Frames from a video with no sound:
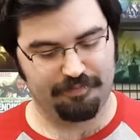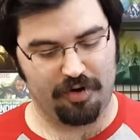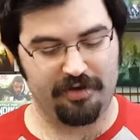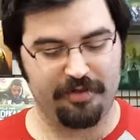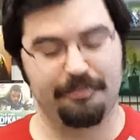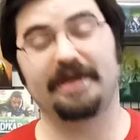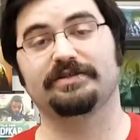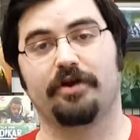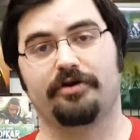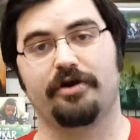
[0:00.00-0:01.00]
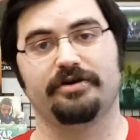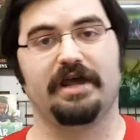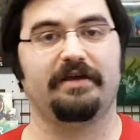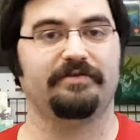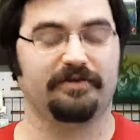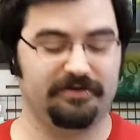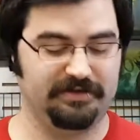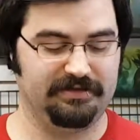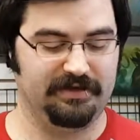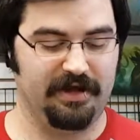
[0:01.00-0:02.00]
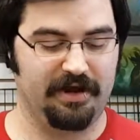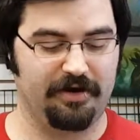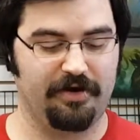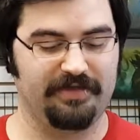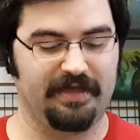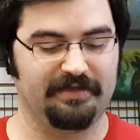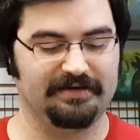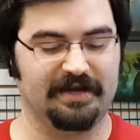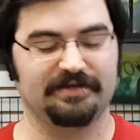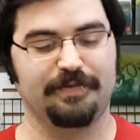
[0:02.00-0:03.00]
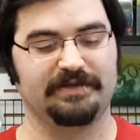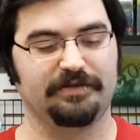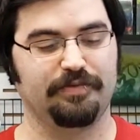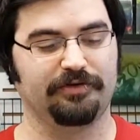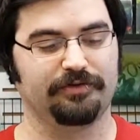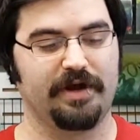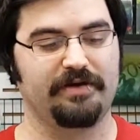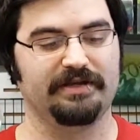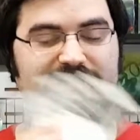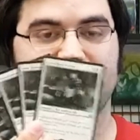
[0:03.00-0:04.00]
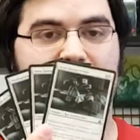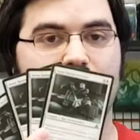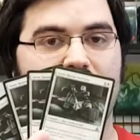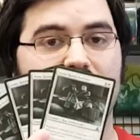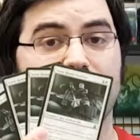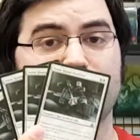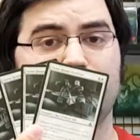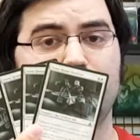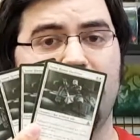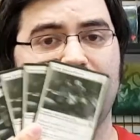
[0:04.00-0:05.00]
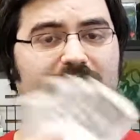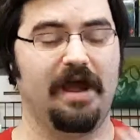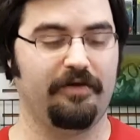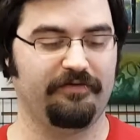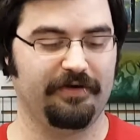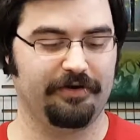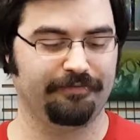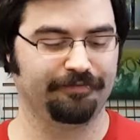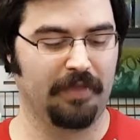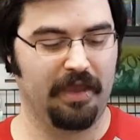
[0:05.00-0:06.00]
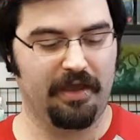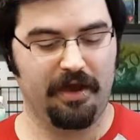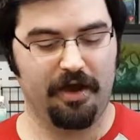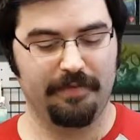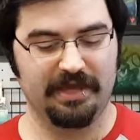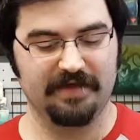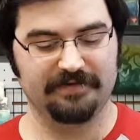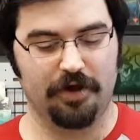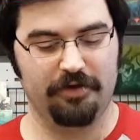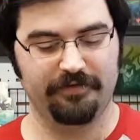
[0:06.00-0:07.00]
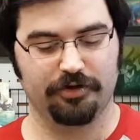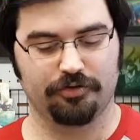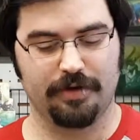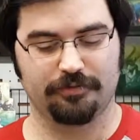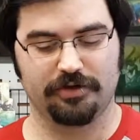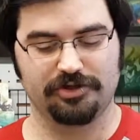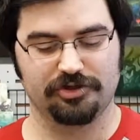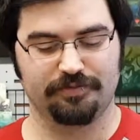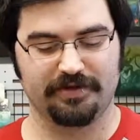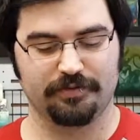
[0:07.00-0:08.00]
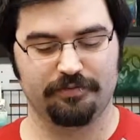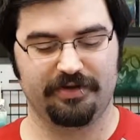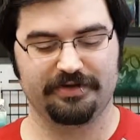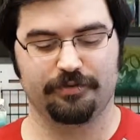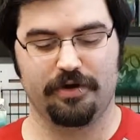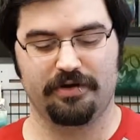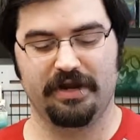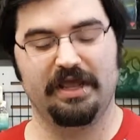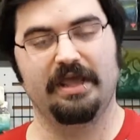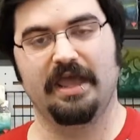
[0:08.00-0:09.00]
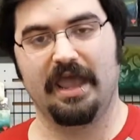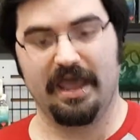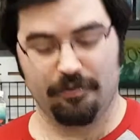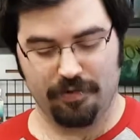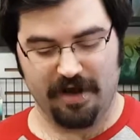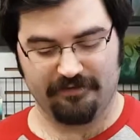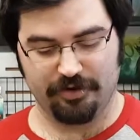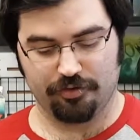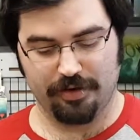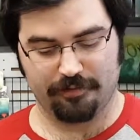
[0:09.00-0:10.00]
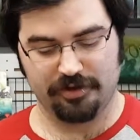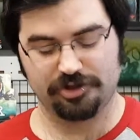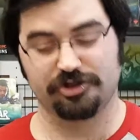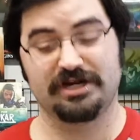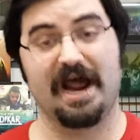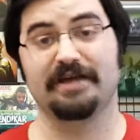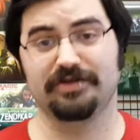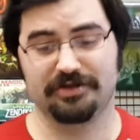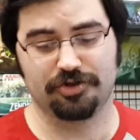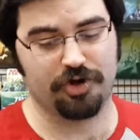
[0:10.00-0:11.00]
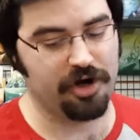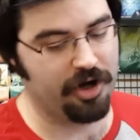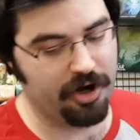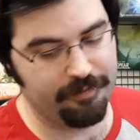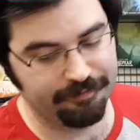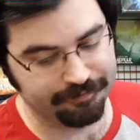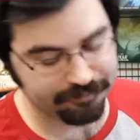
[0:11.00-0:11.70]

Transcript: probably the best card in our deck, the card that the deck is basically built around, is this guy right here, Stonehaven Outfitter. He gives all of your equipped creatures +1/+1, and whenever an equipped creature dies, you get to draw a card.